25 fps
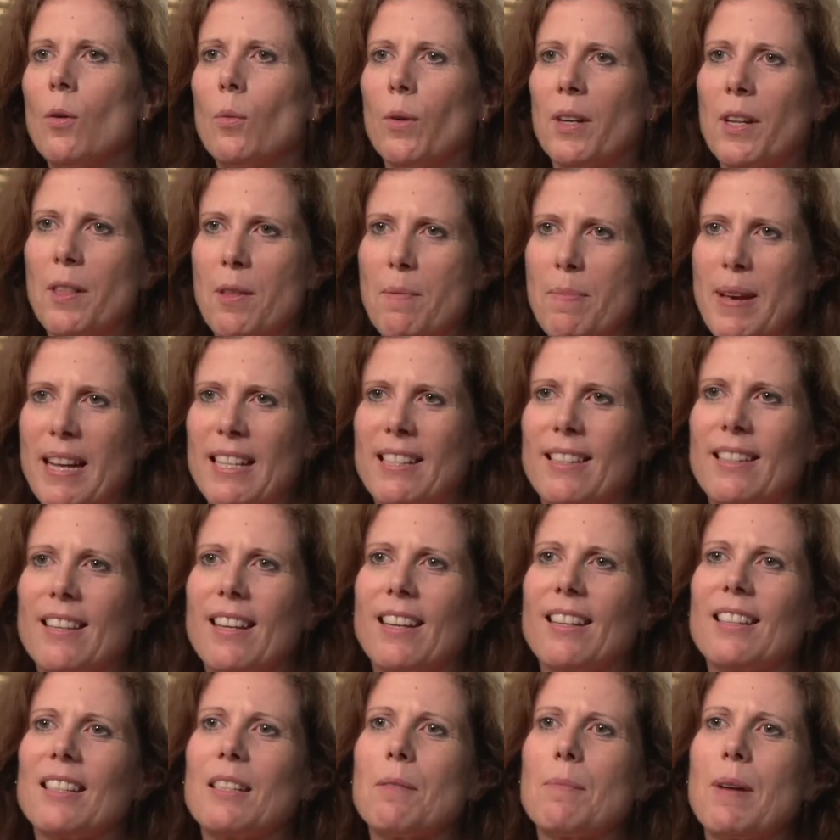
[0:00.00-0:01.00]
One of the best
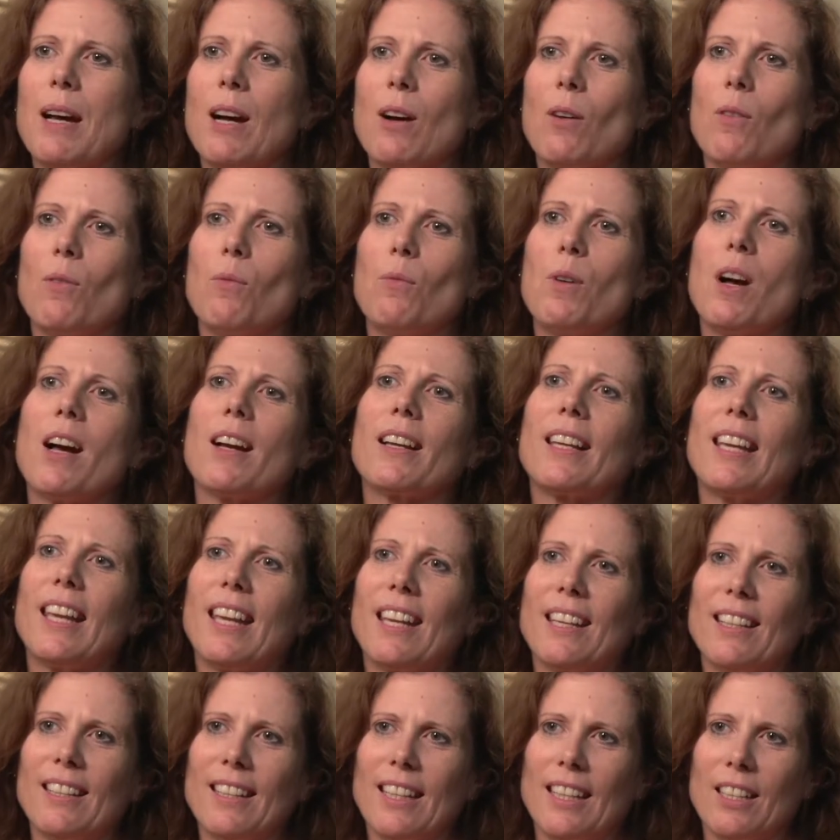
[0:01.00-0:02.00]
things about
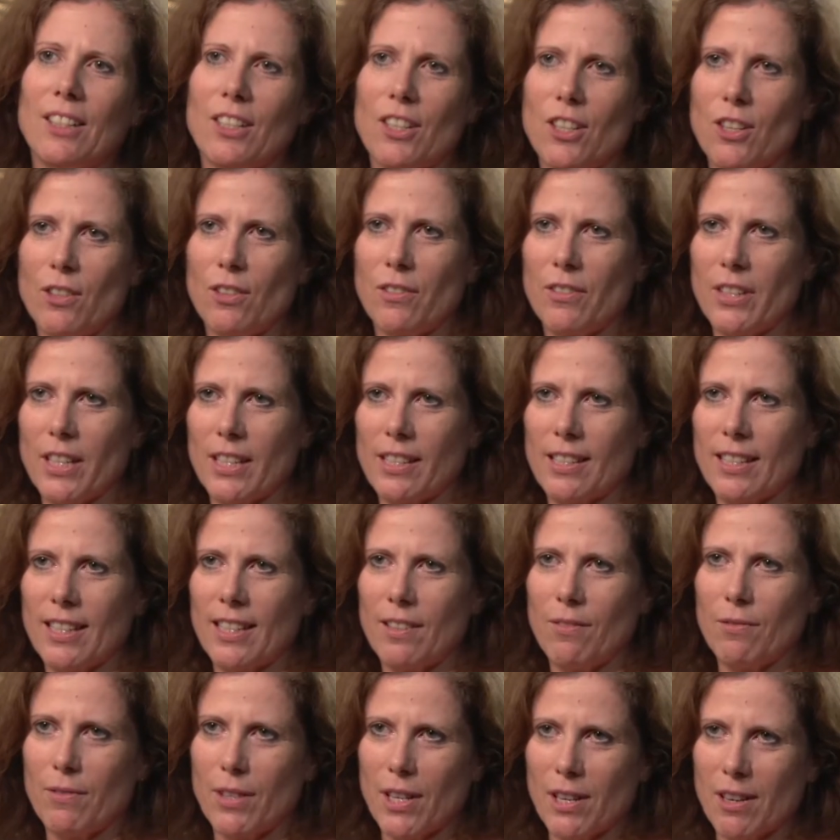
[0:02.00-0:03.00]
working in a university
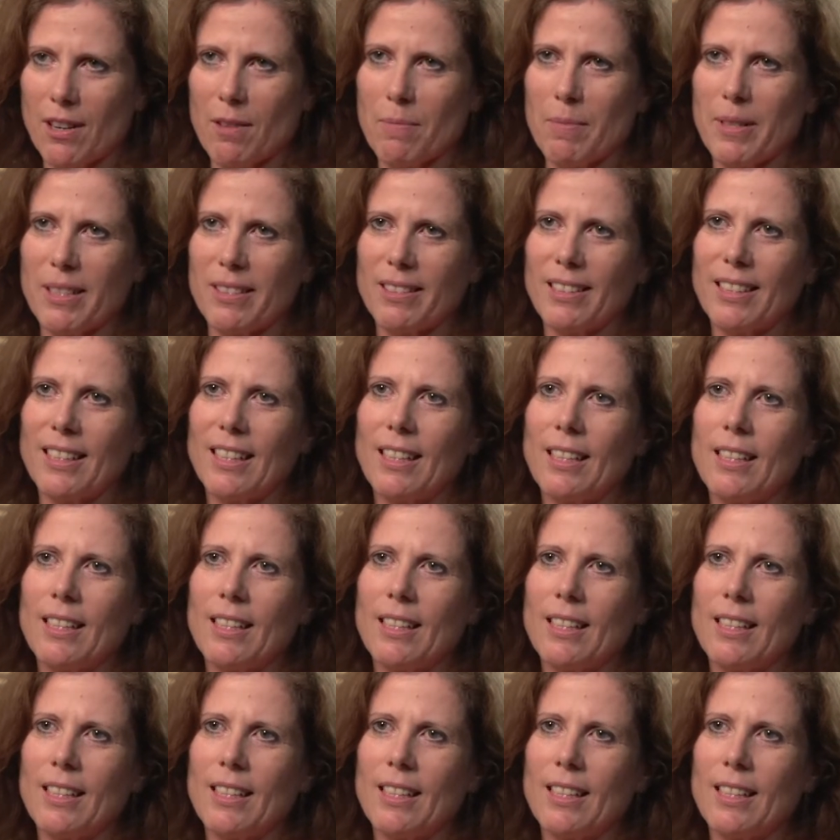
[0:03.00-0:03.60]
environment